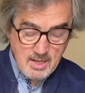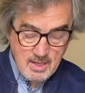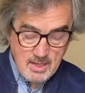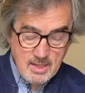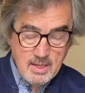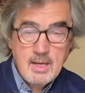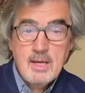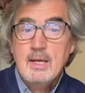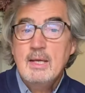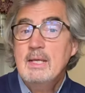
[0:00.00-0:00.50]

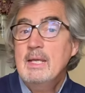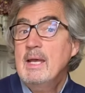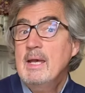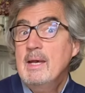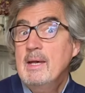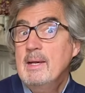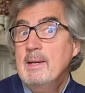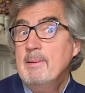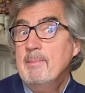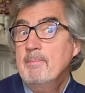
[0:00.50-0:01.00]
I
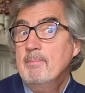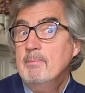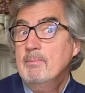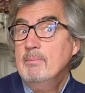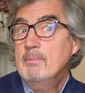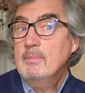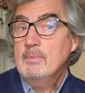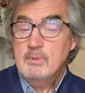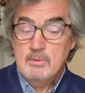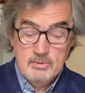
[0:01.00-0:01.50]

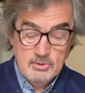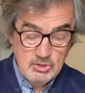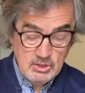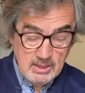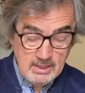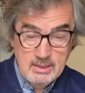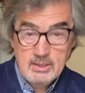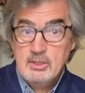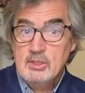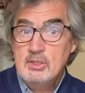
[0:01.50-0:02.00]
am
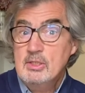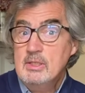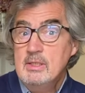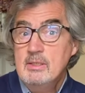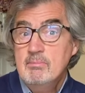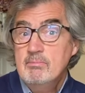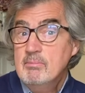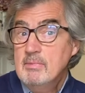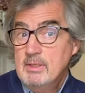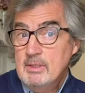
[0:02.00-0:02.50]

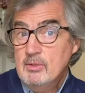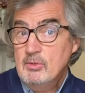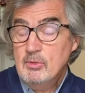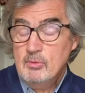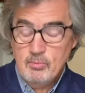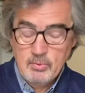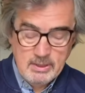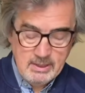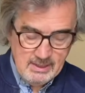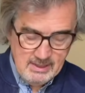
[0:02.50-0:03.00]
childishly, in a good
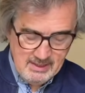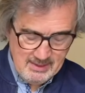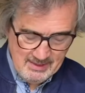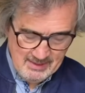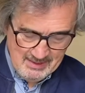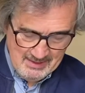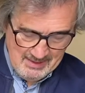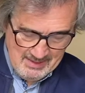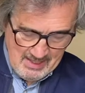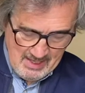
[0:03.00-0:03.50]
way,
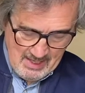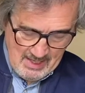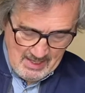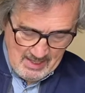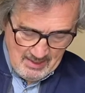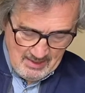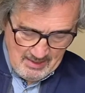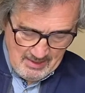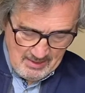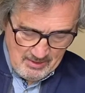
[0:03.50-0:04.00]

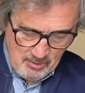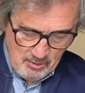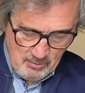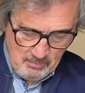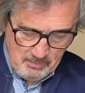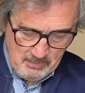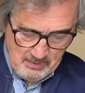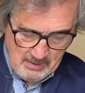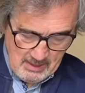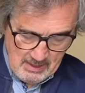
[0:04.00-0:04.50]
I
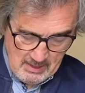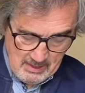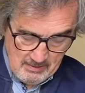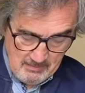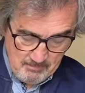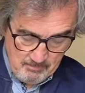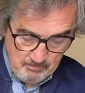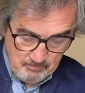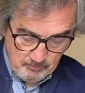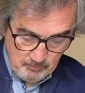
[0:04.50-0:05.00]
hope,
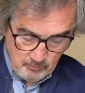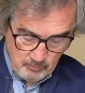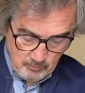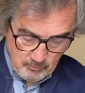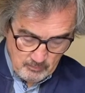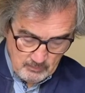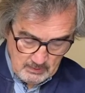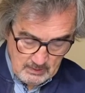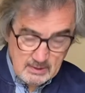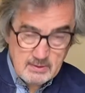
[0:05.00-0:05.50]

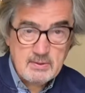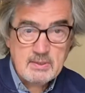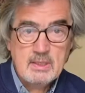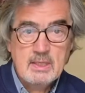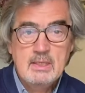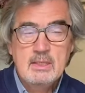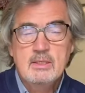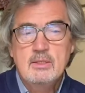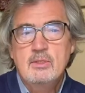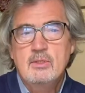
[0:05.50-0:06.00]

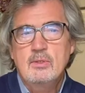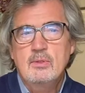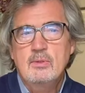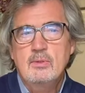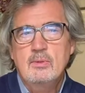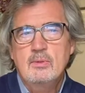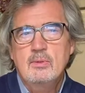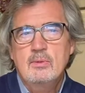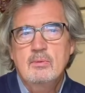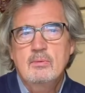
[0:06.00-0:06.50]
excited
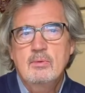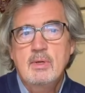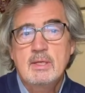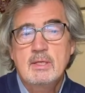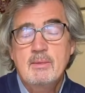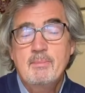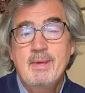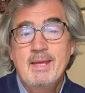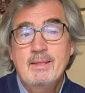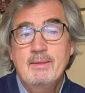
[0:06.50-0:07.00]
to
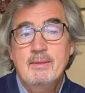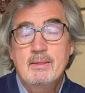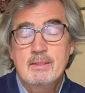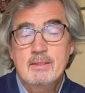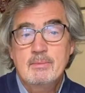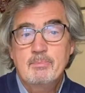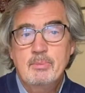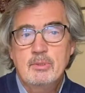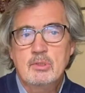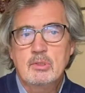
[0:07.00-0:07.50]
recommend
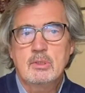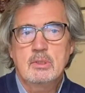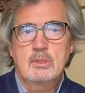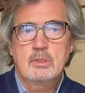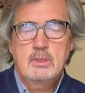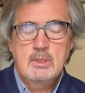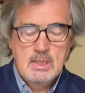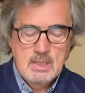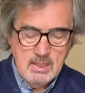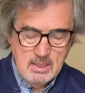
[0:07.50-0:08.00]
this book
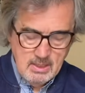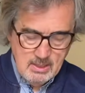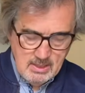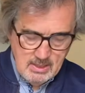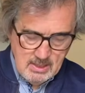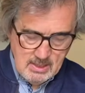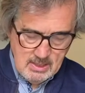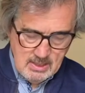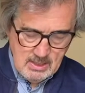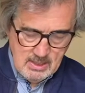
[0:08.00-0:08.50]

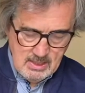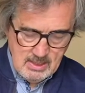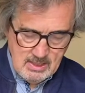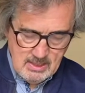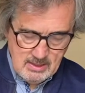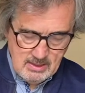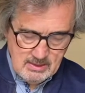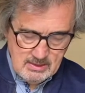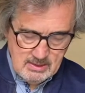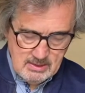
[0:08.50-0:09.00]

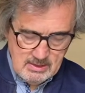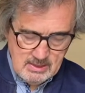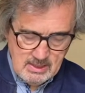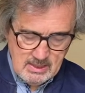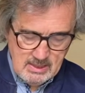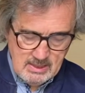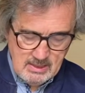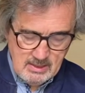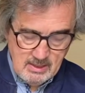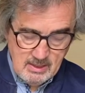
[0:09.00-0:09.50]
today.